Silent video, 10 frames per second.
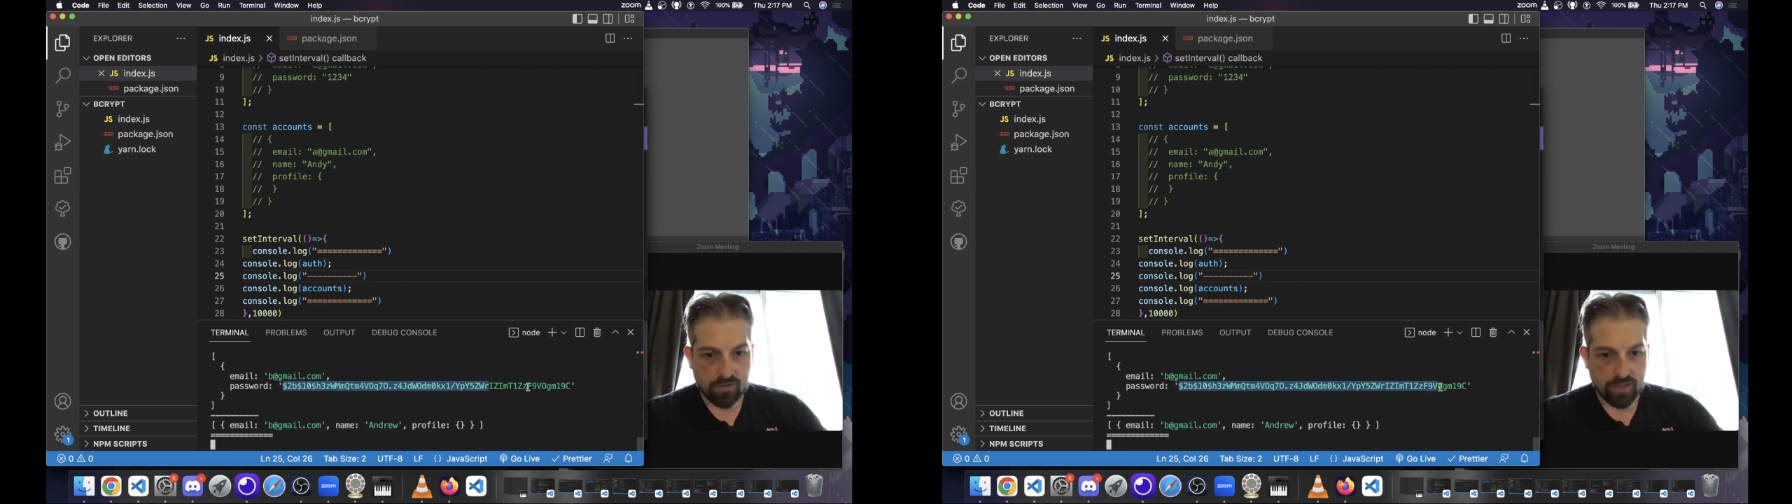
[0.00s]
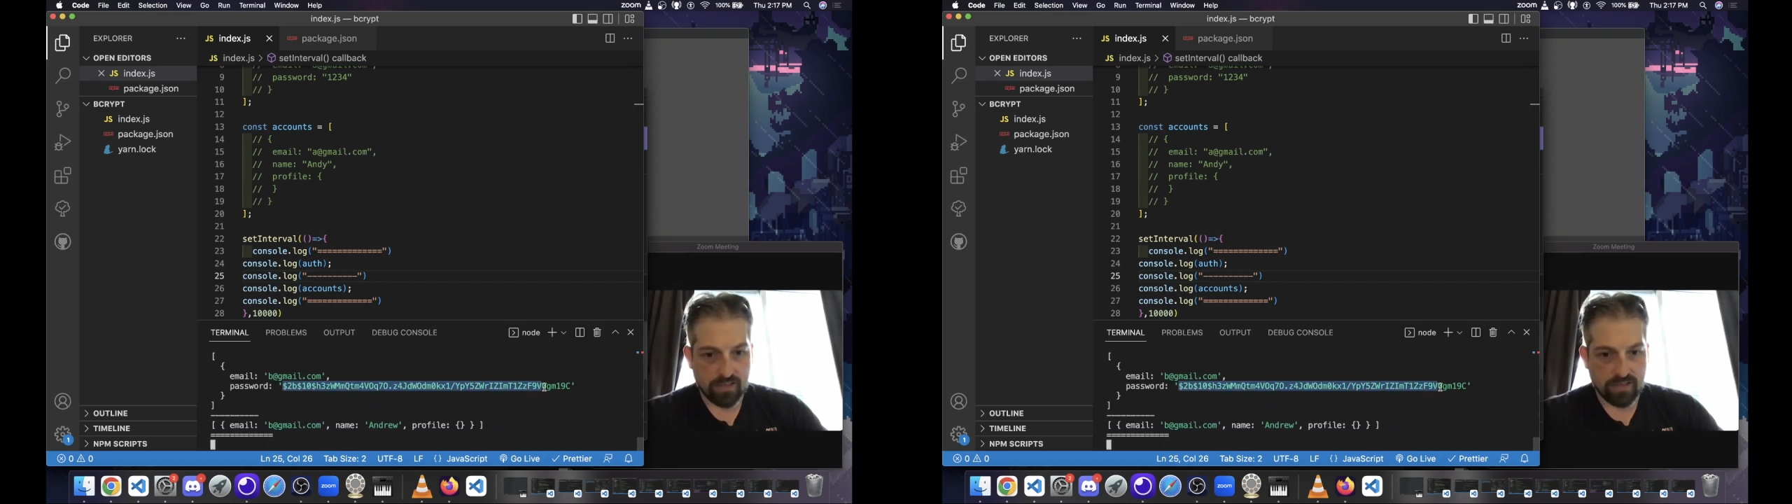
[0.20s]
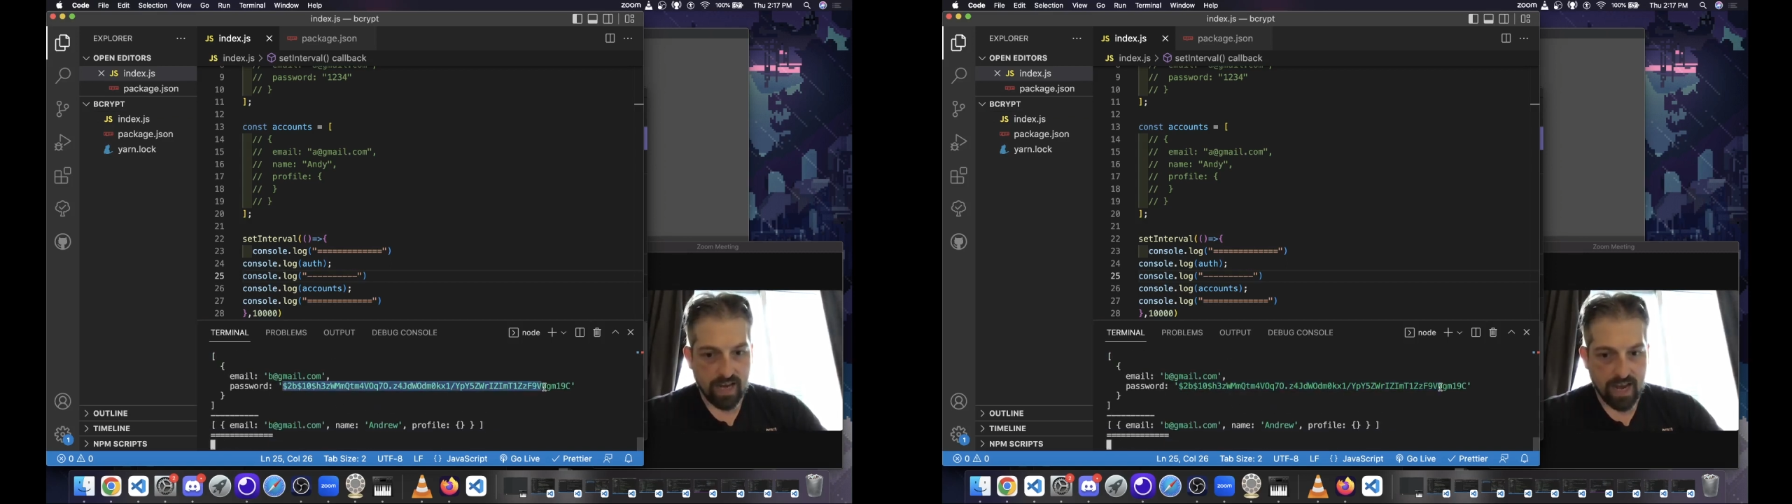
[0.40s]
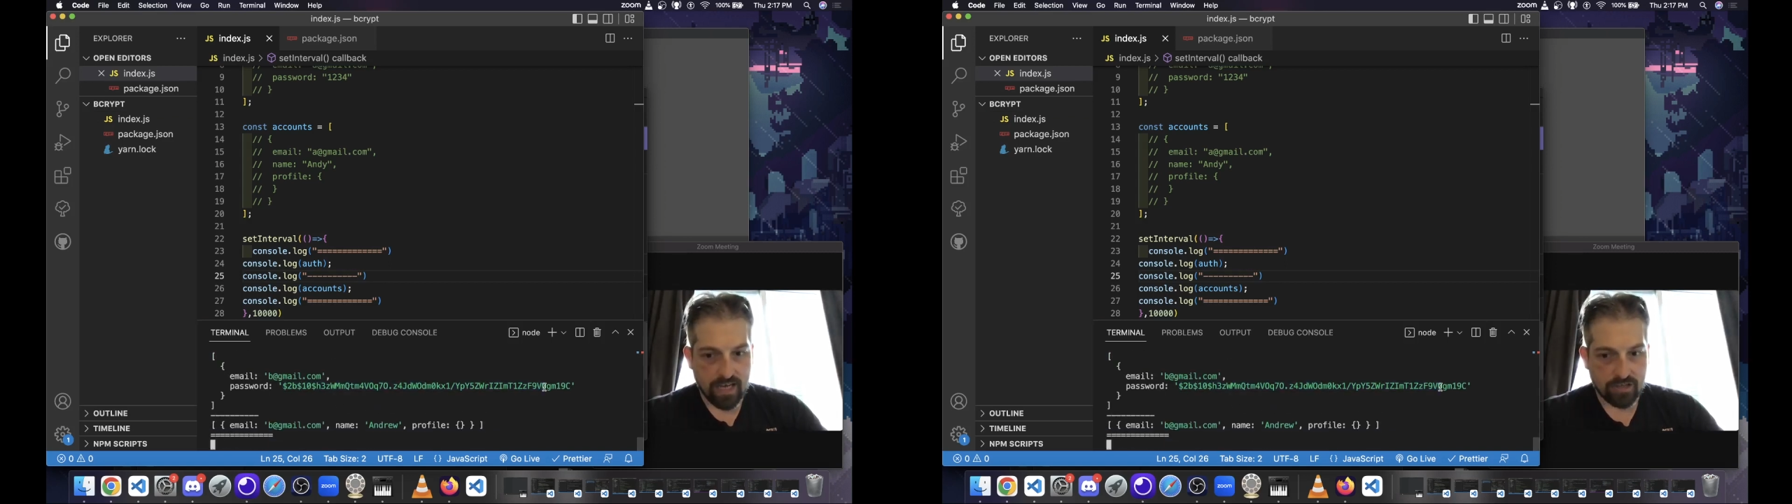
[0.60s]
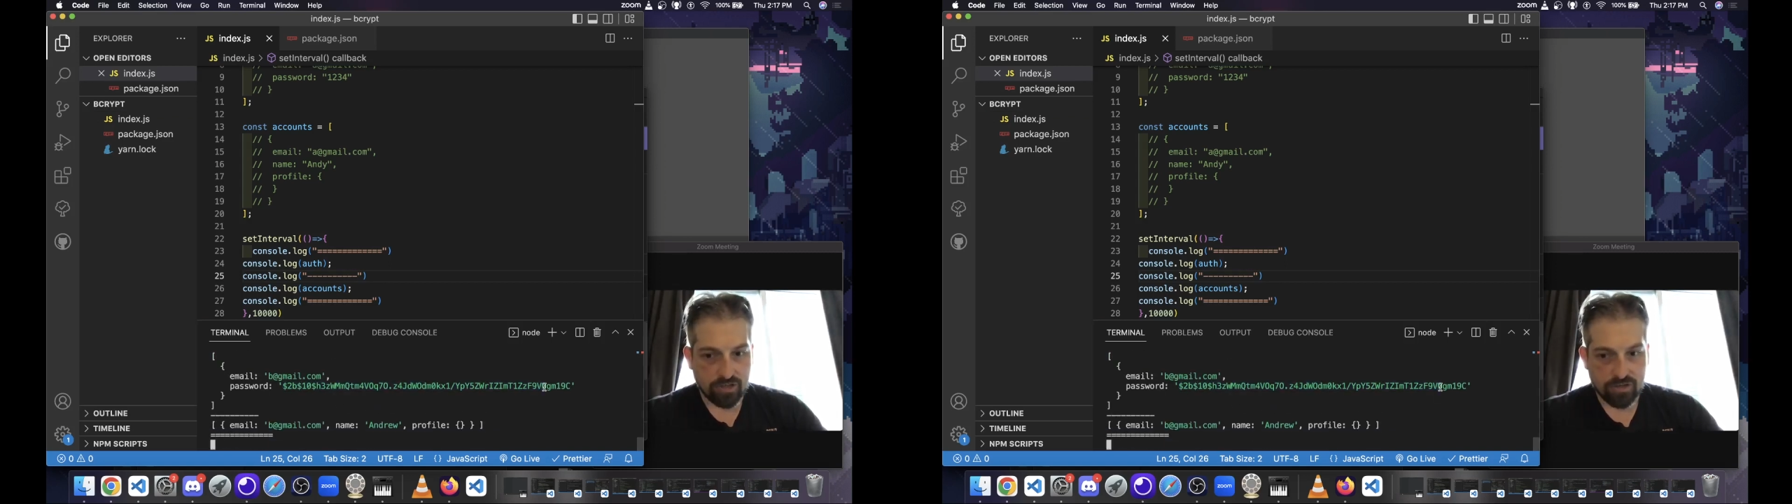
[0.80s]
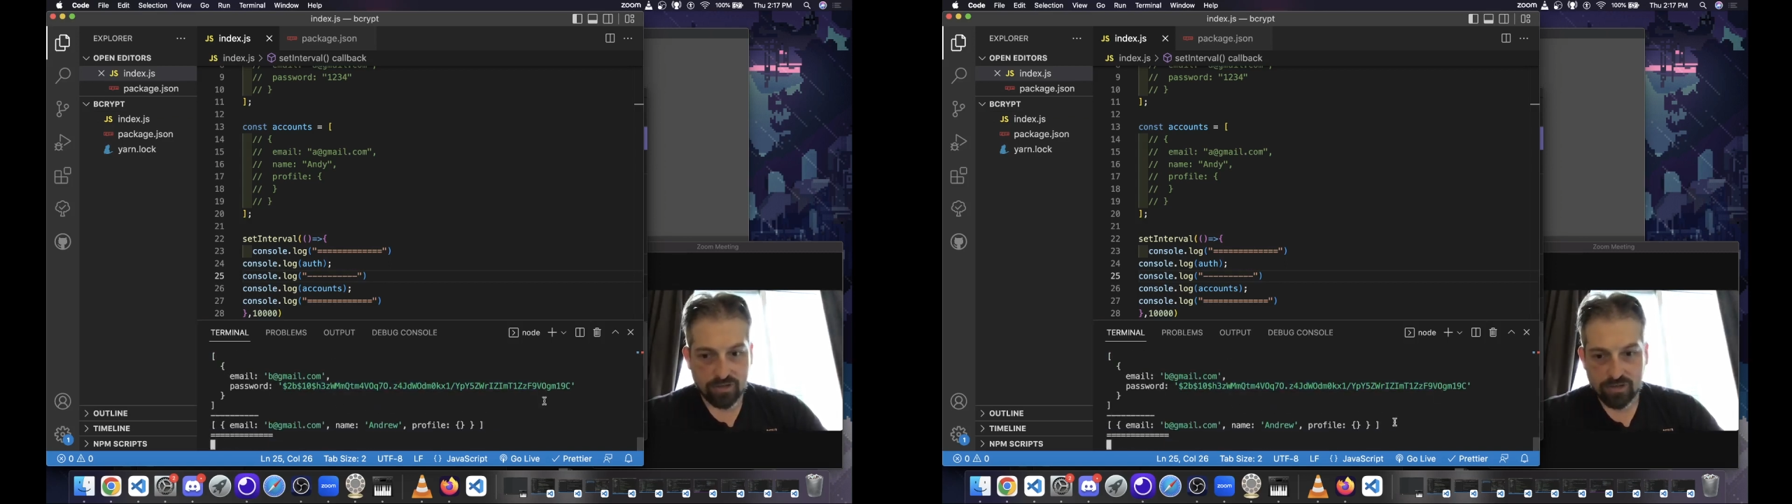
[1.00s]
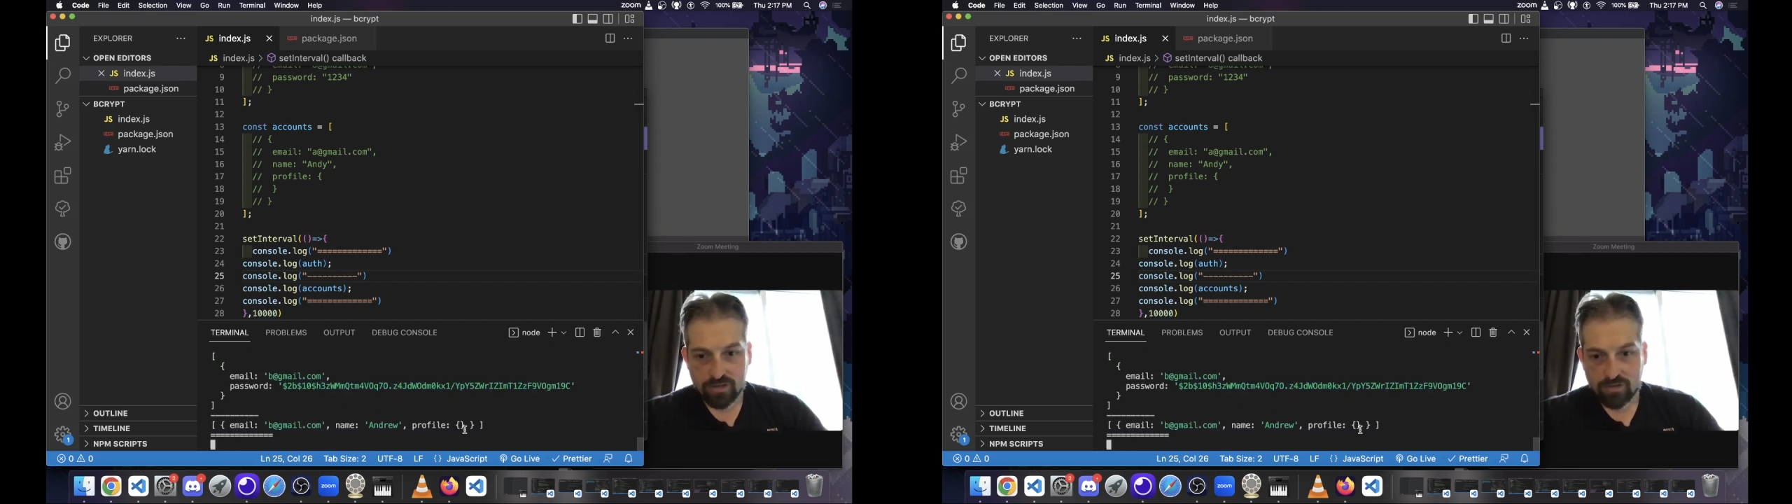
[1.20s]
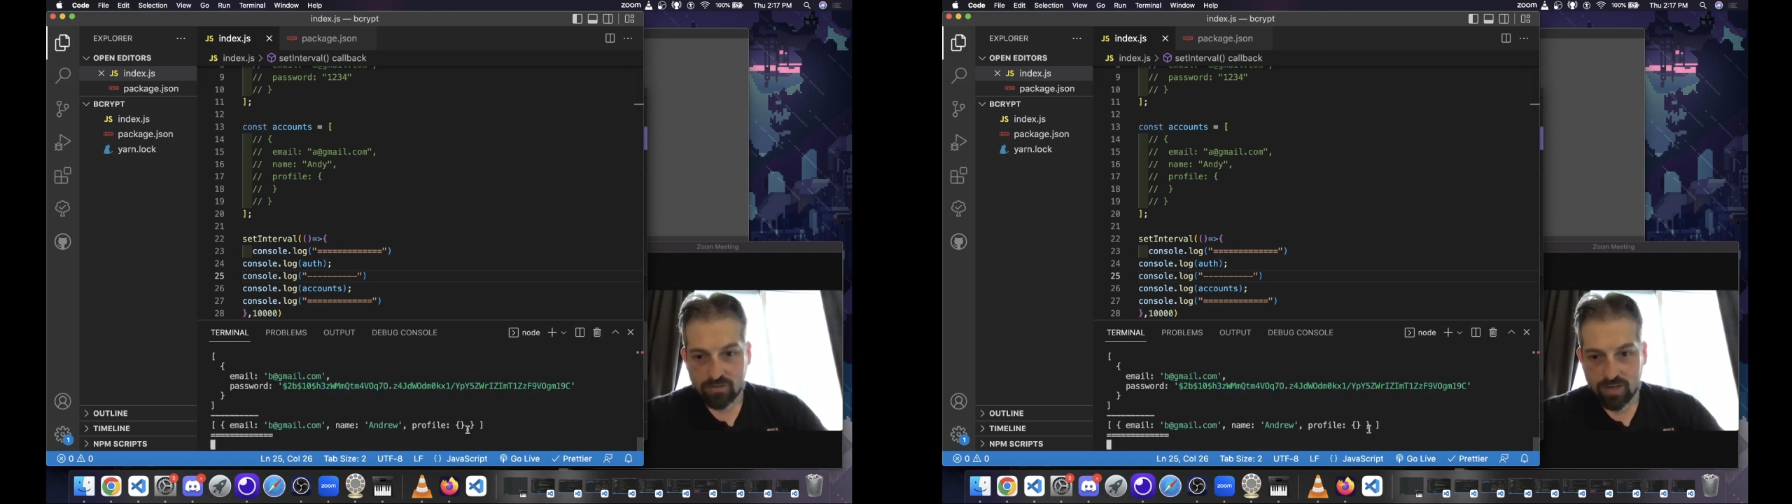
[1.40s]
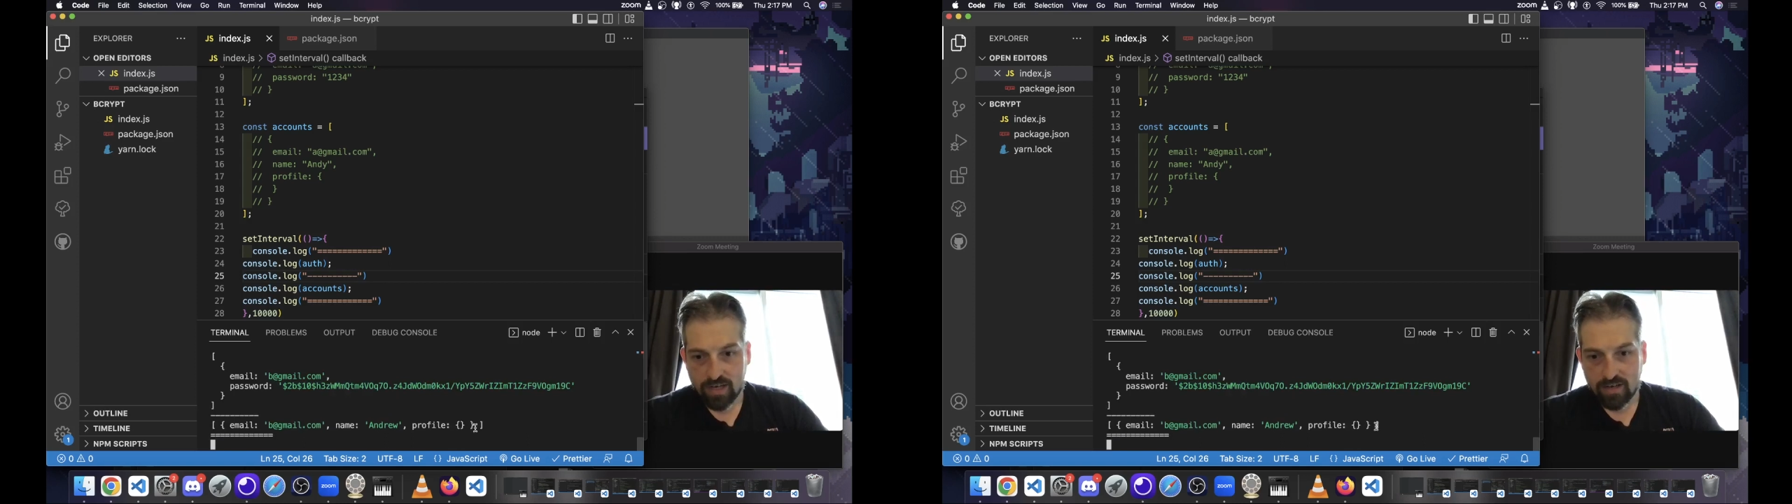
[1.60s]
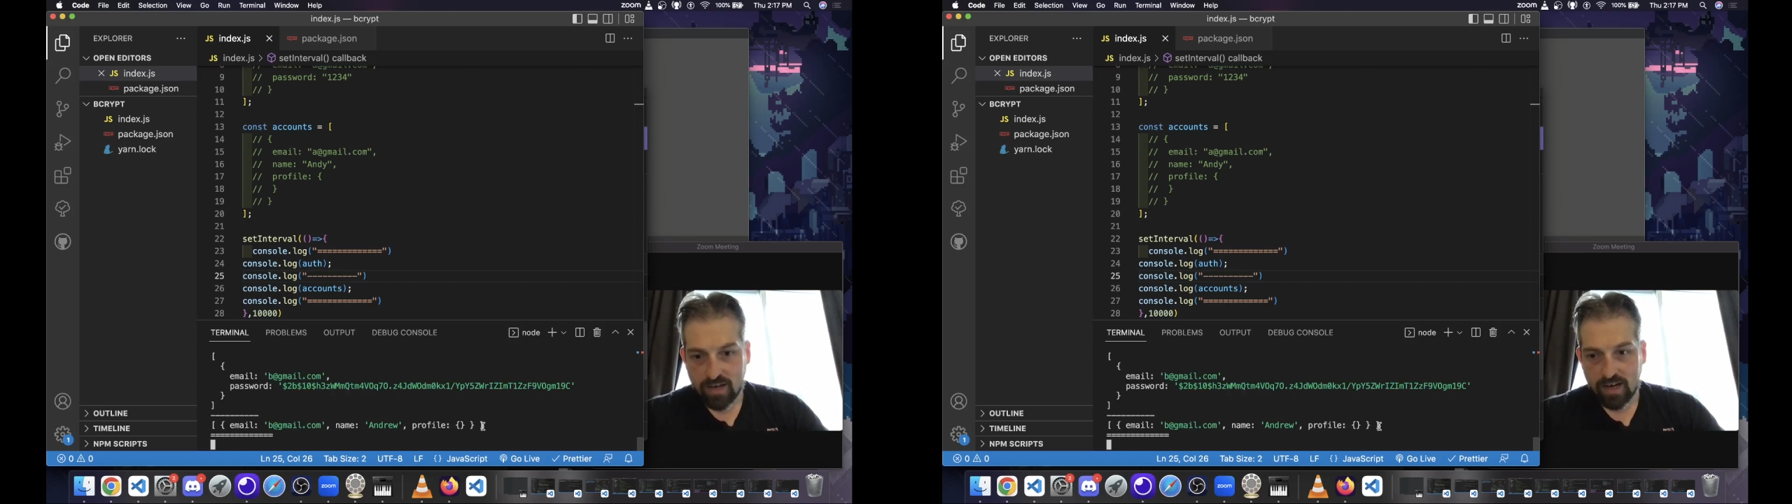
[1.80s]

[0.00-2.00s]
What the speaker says: crazy hash, right?